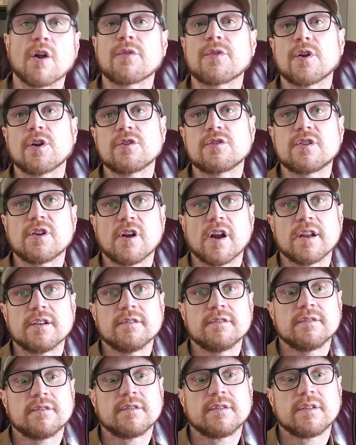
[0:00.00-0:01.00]
Our third
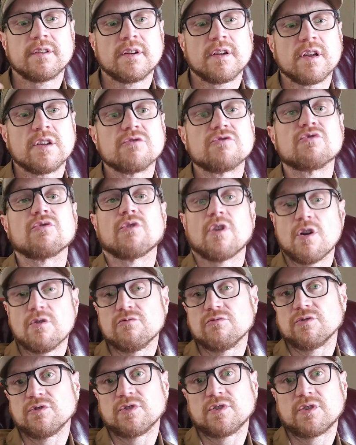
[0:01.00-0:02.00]
trend,
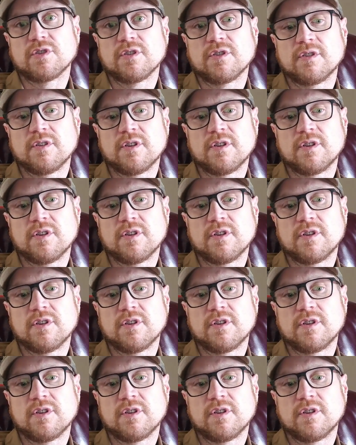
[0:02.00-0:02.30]
drones.